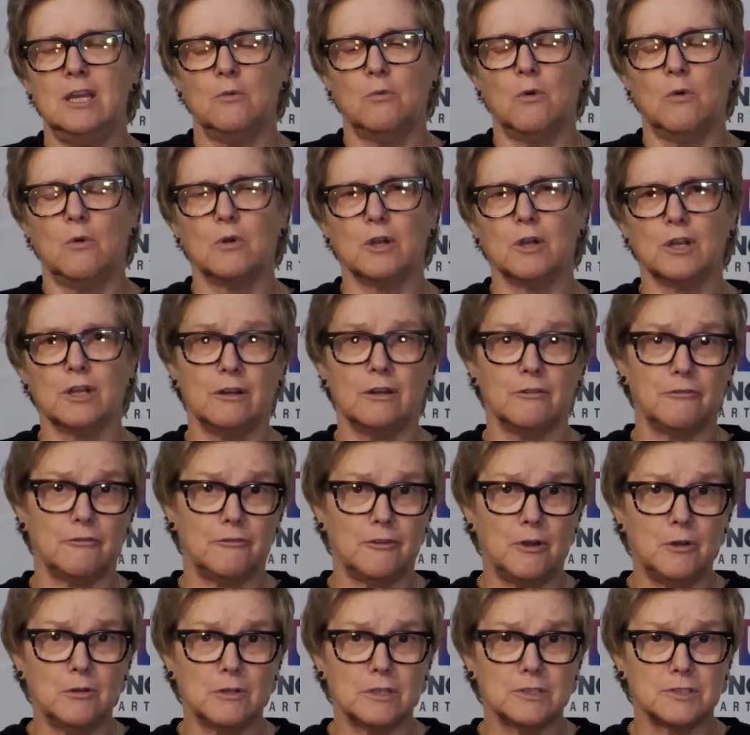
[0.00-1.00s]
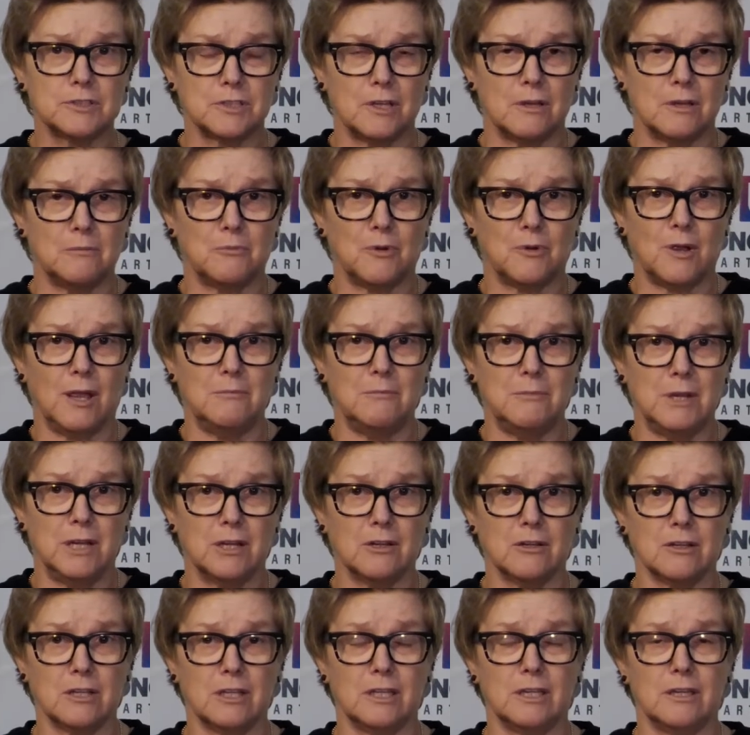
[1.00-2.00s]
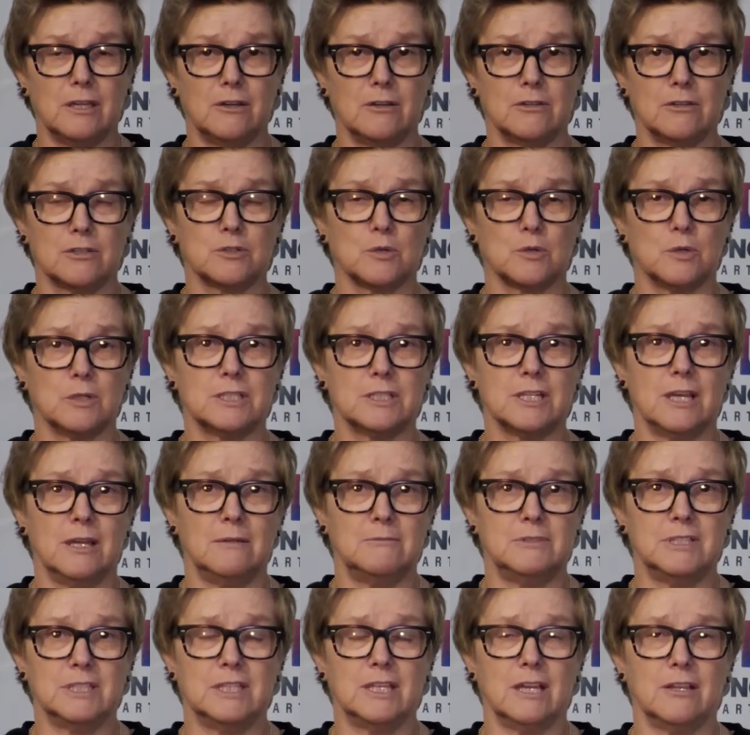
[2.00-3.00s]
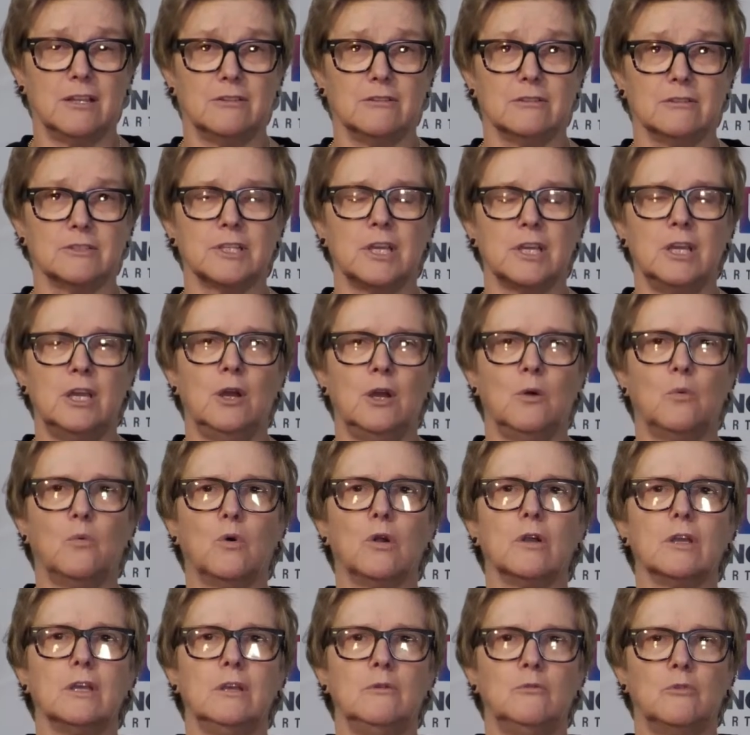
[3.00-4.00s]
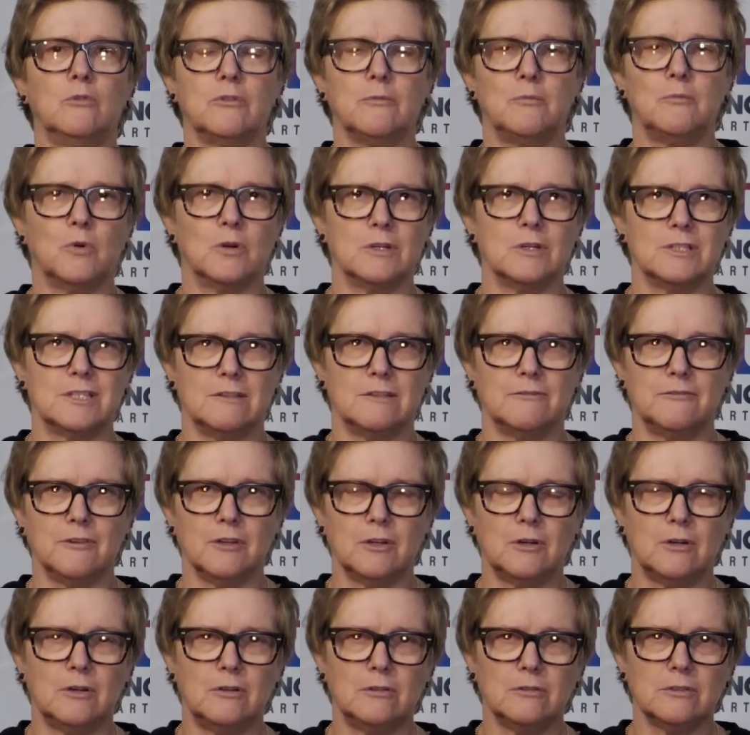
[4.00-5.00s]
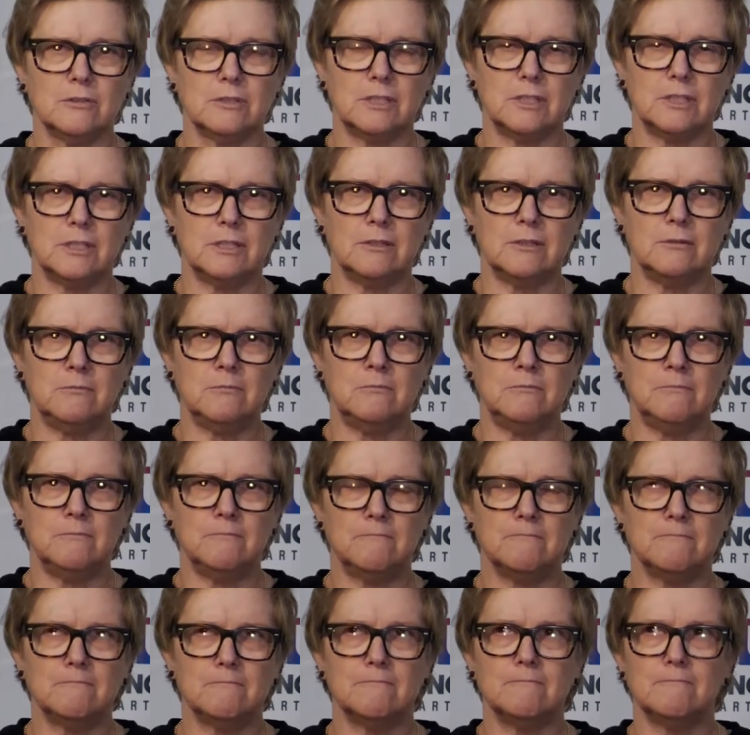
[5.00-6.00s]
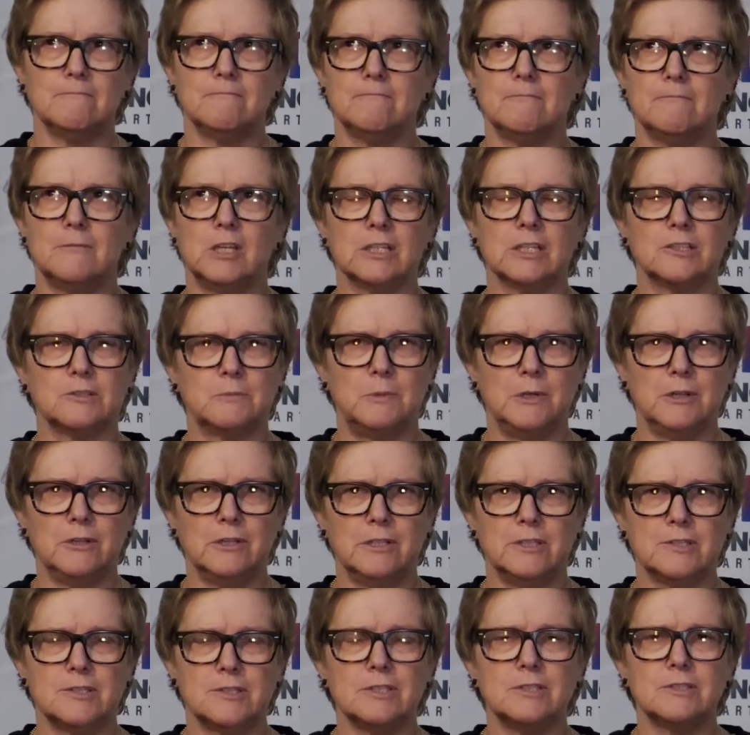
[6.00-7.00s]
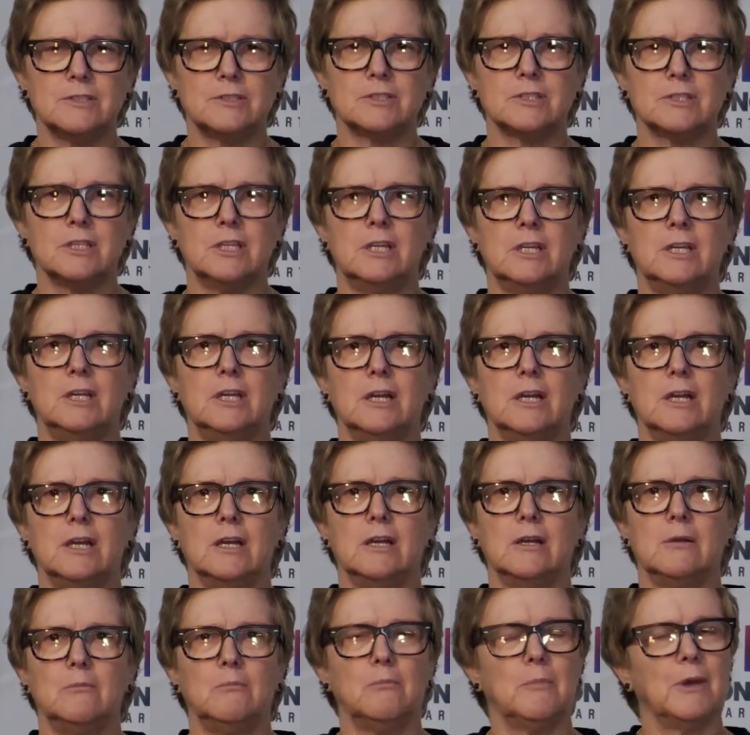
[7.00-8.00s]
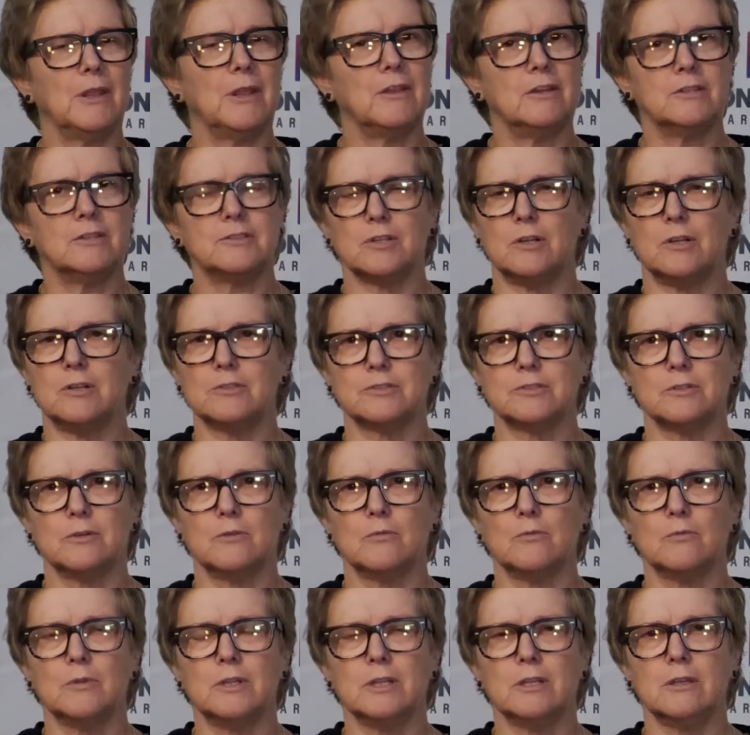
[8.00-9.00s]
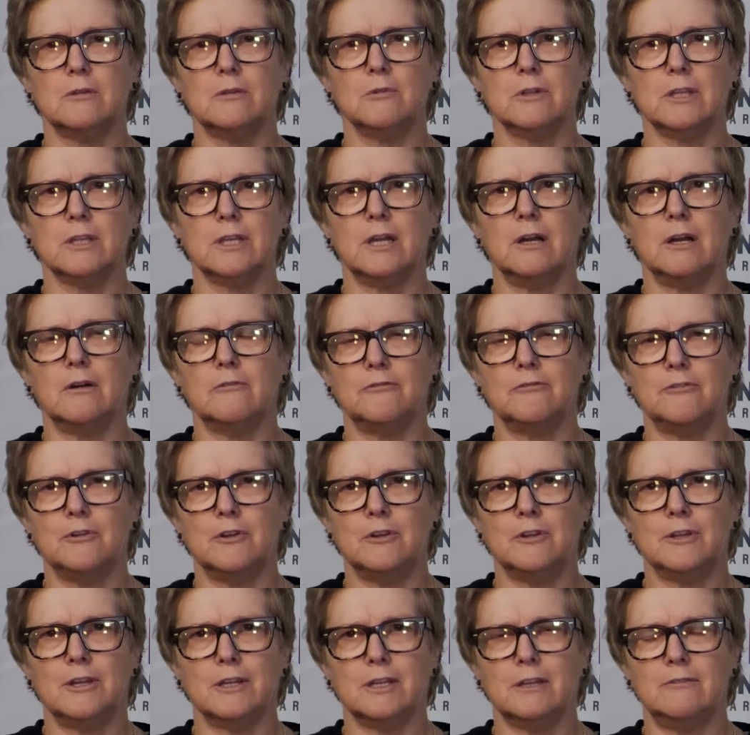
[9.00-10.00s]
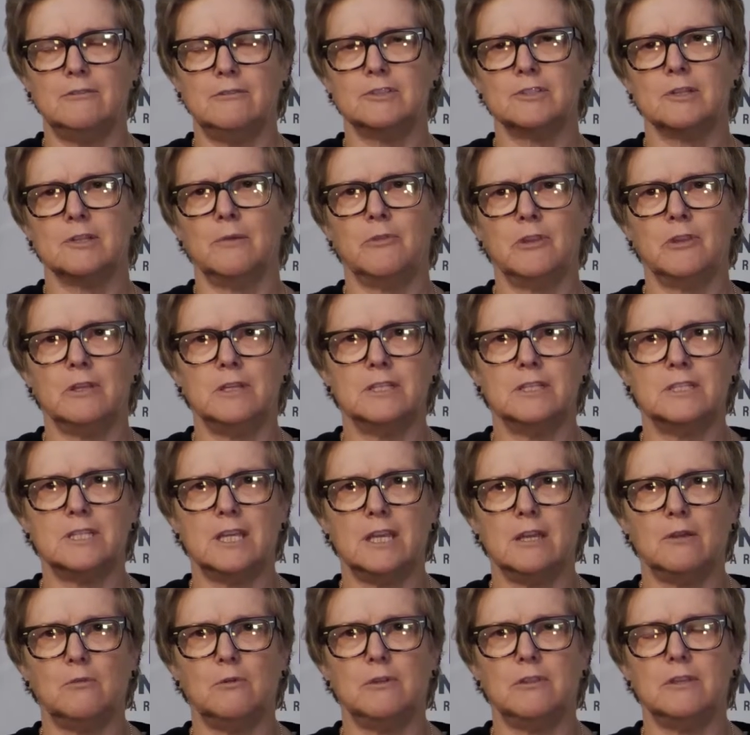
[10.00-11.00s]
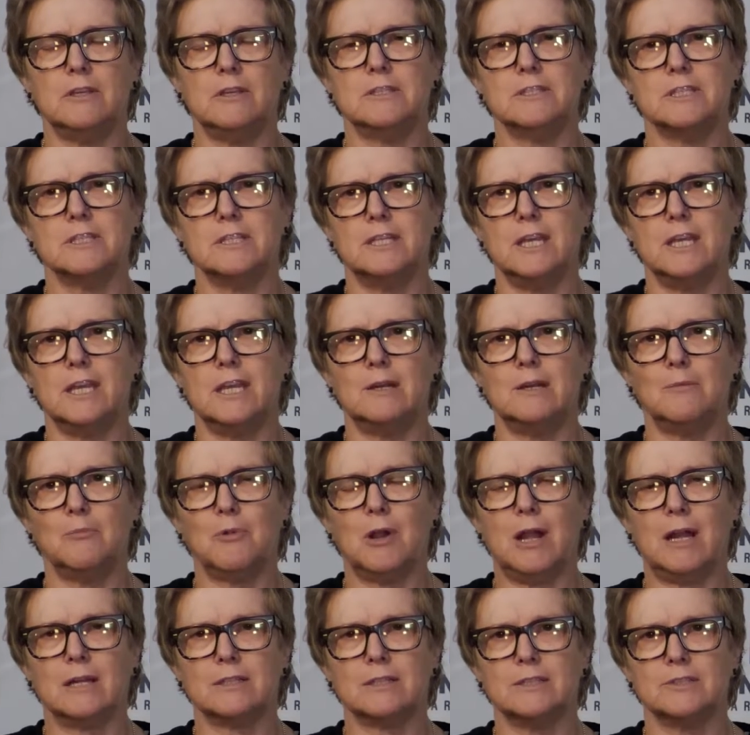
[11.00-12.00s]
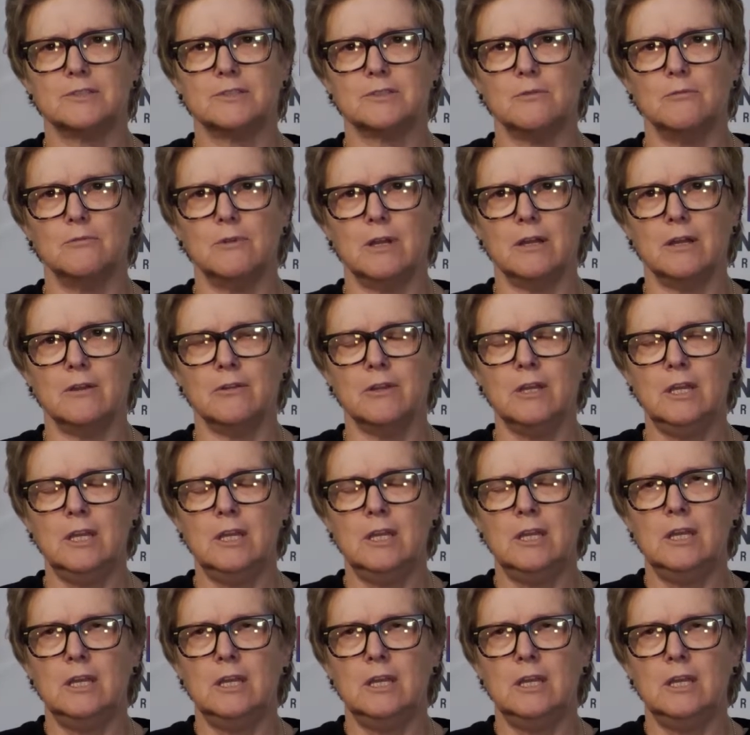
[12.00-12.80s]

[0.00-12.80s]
What we're going to focus on primarily in our short time together is working with more difficult experiences, but it's also really, really helpful. And I'll give you something to take with you today to practice around